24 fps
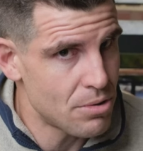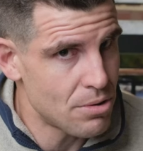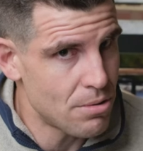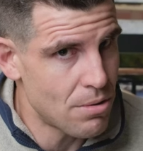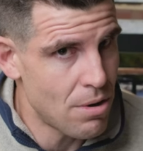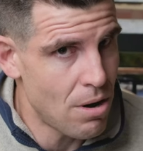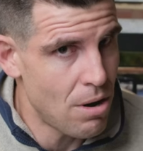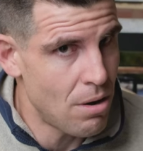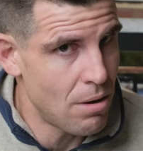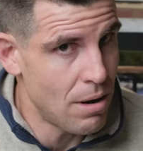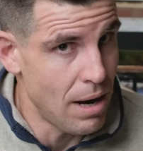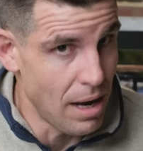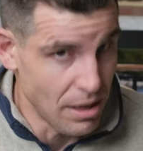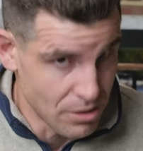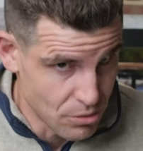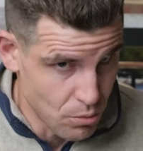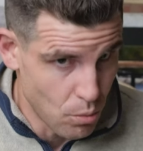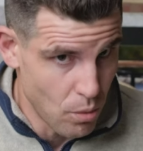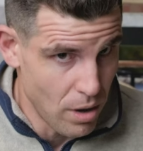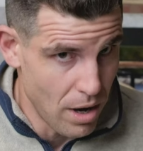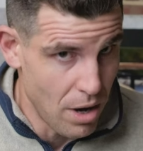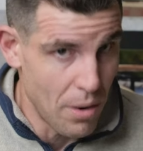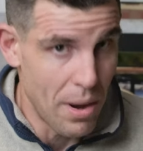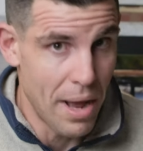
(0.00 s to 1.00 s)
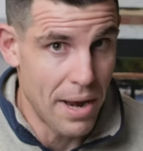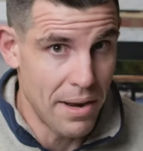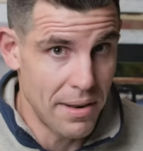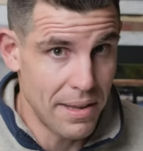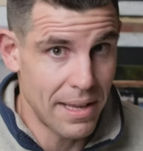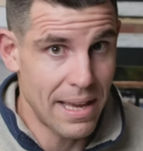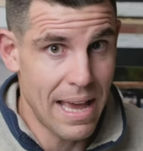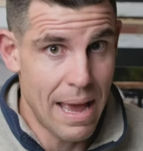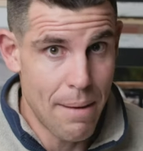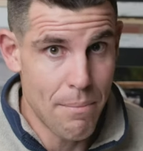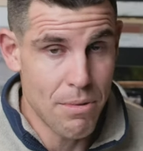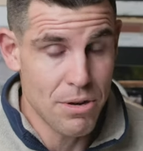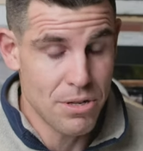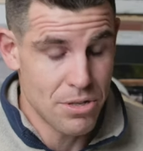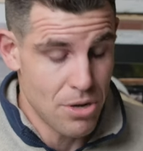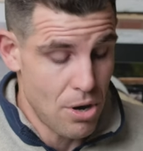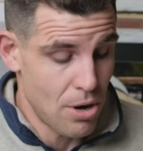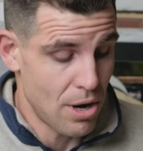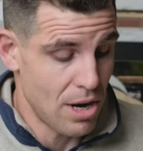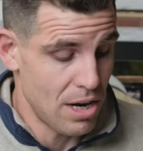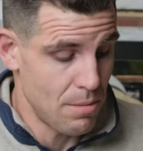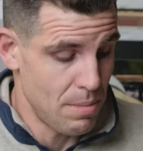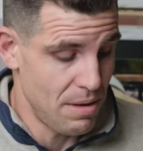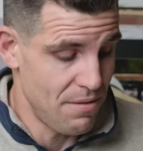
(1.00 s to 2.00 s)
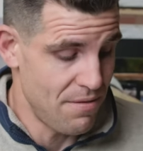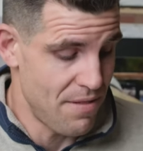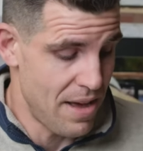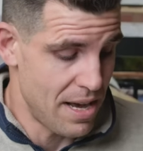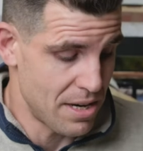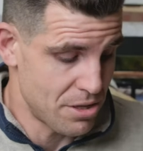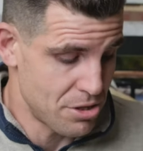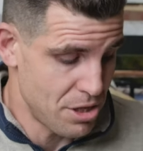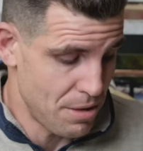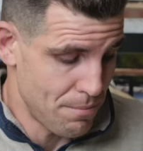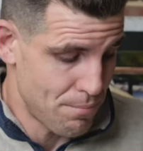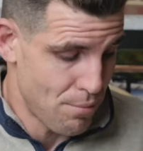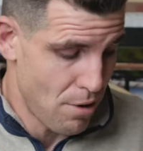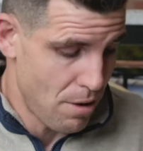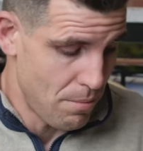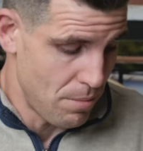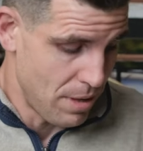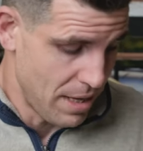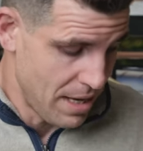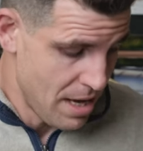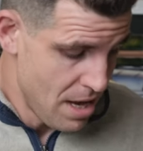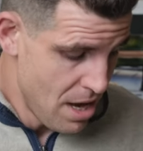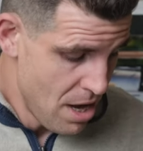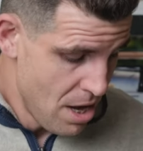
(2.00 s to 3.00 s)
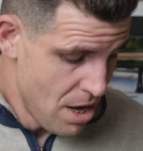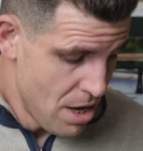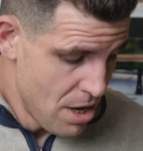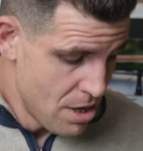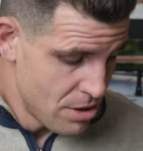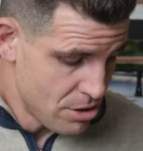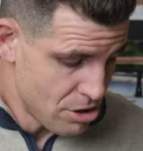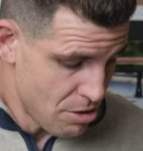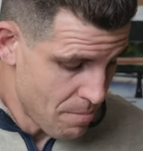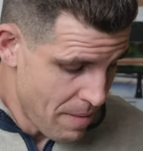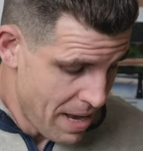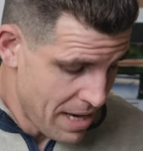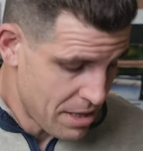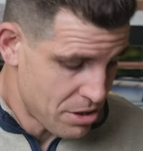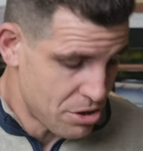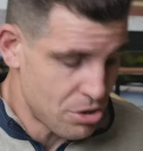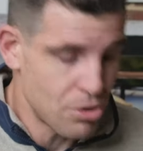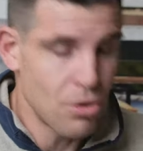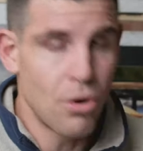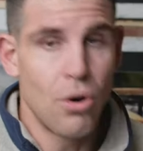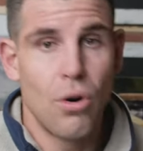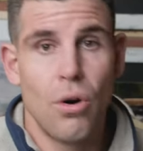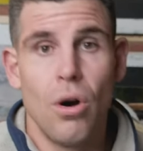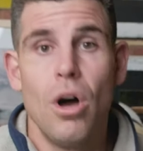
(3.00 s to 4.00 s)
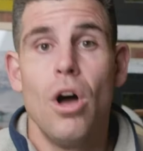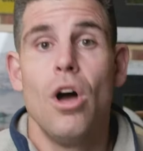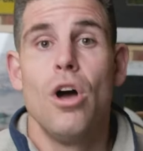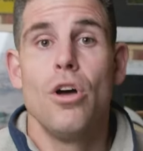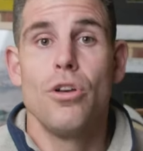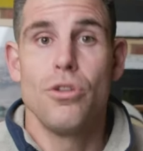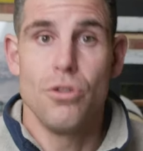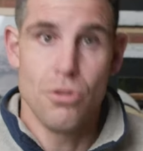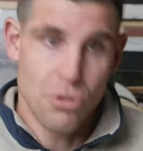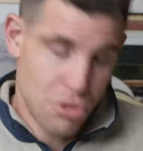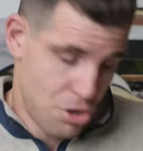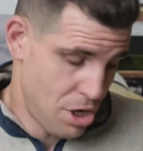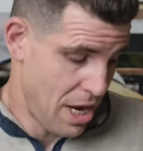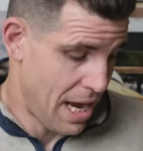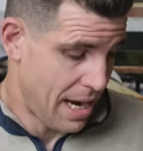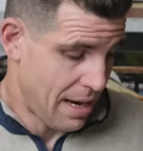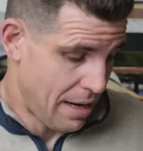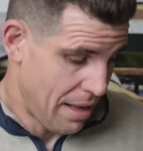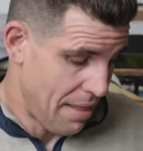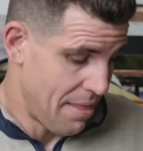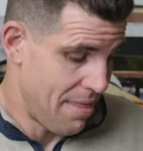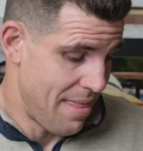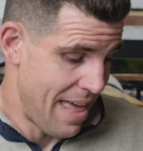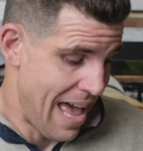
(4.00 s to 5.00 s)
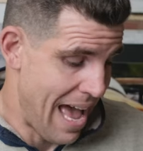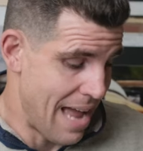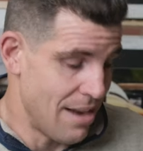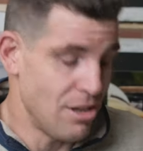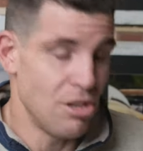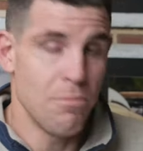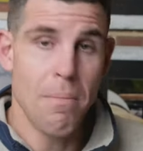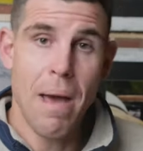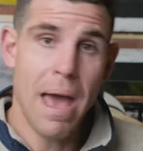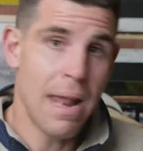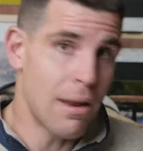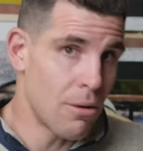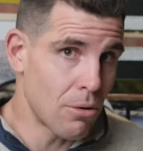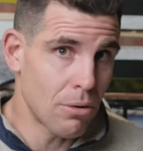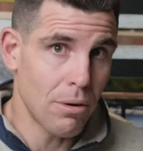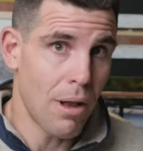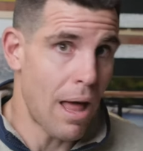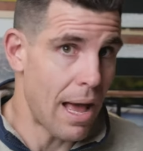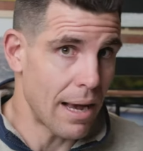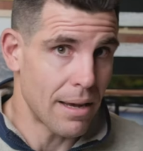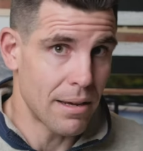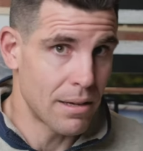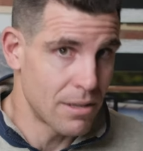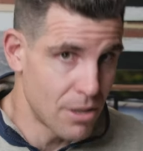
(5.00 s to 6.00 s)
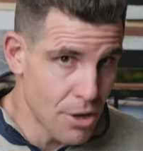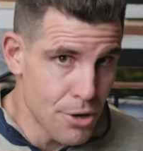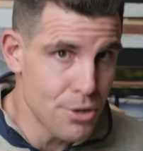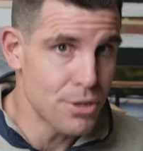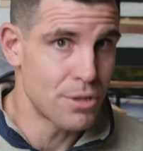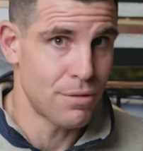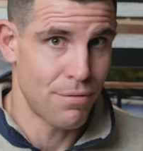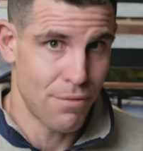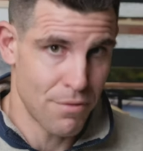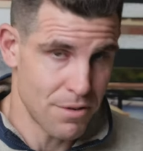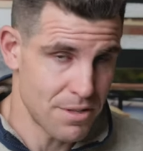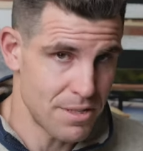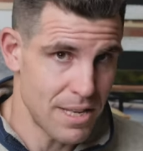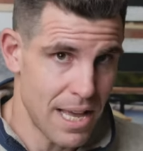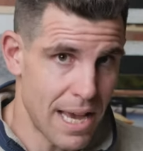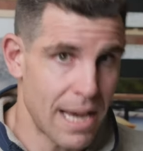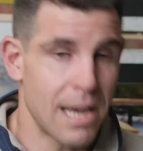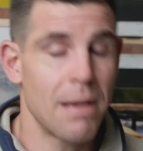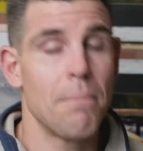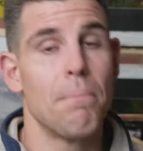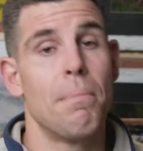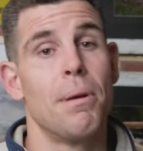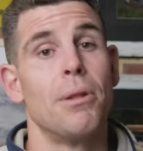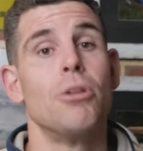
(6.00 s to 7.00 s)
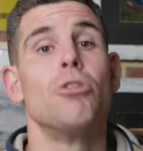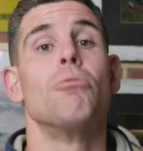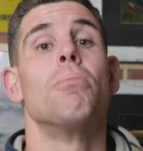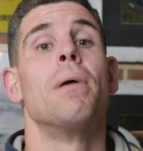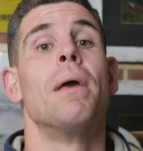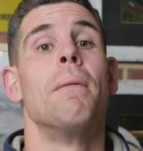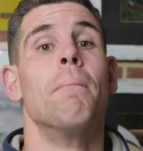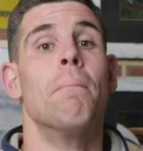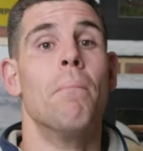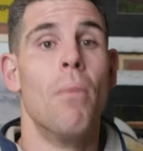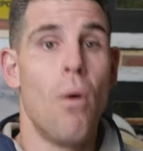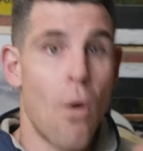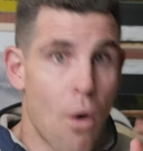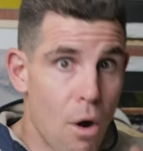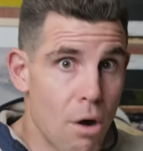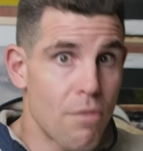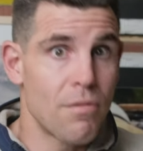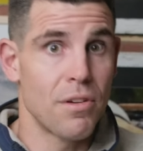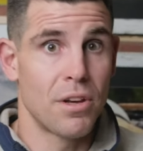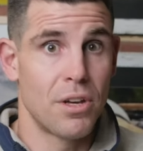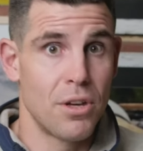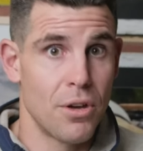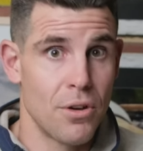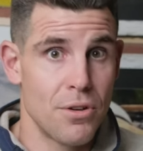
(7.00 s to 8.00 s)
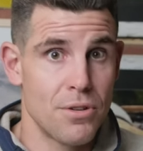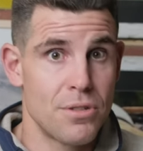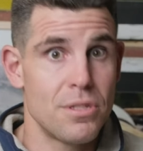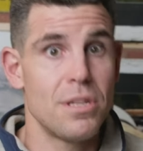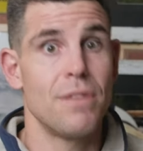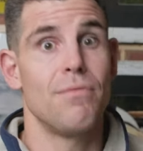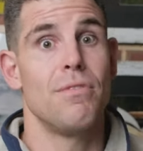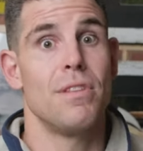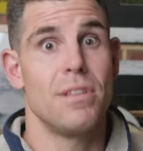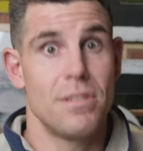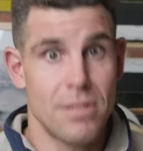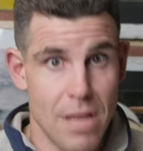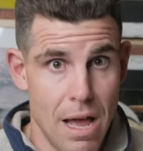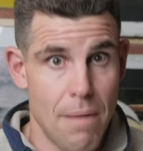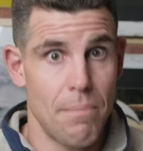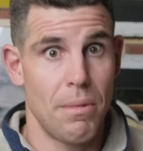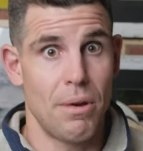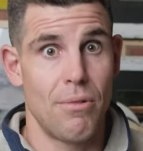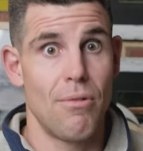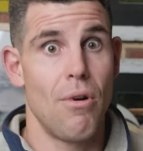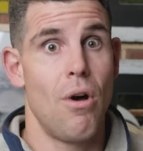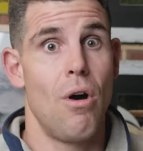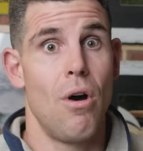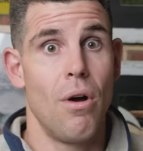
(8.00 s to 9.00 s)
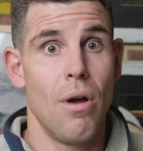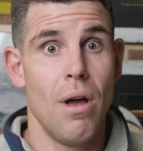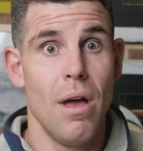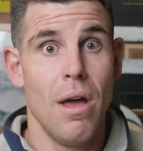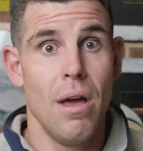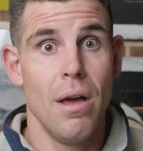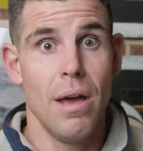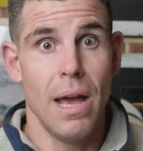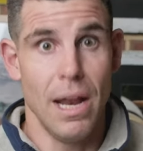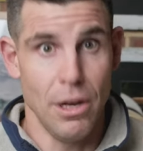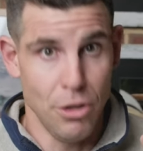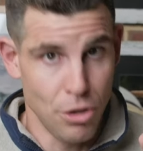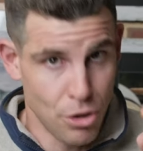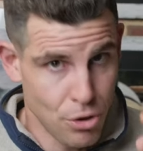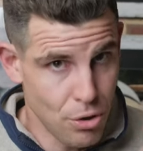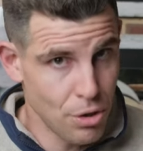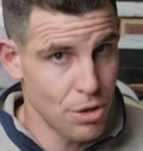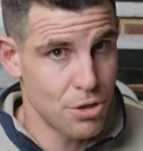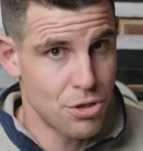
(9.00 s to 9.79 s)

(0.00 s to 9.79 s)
wrong as well and the camera's not going to be functioning properly. So make sure you check that. You may look like a goose for a second, but you'd be more of a goose if there's something wrong and you could have